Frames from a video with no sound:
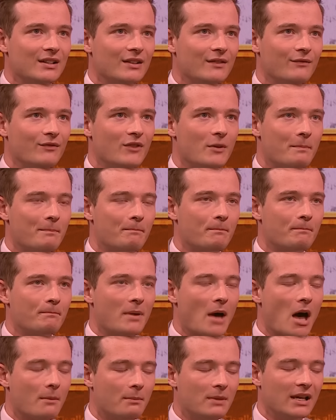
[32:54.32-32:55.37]
the
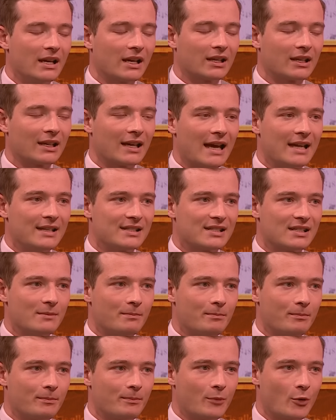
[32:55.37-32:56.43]
public and the
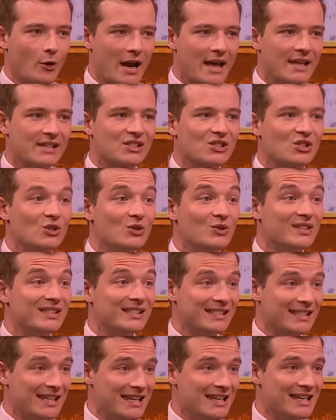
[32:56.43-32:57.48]
press to
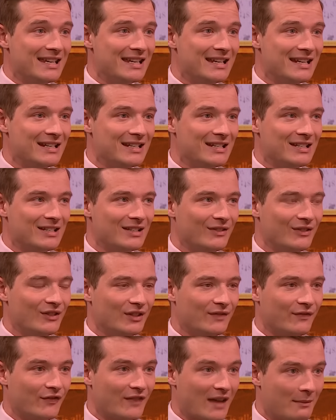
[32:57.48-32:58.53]
see the
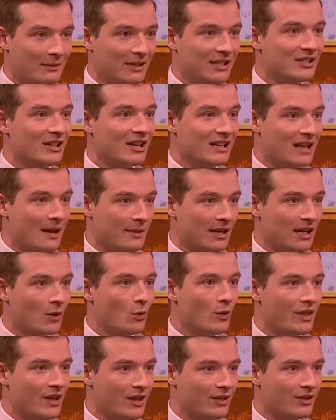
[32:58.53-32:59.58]
family dynamic
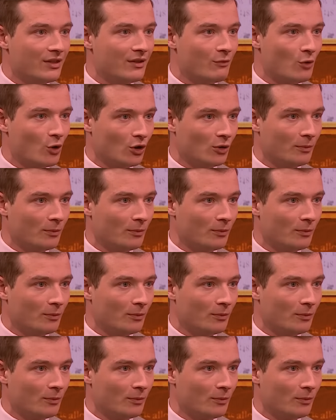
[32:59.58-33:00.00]
within the royal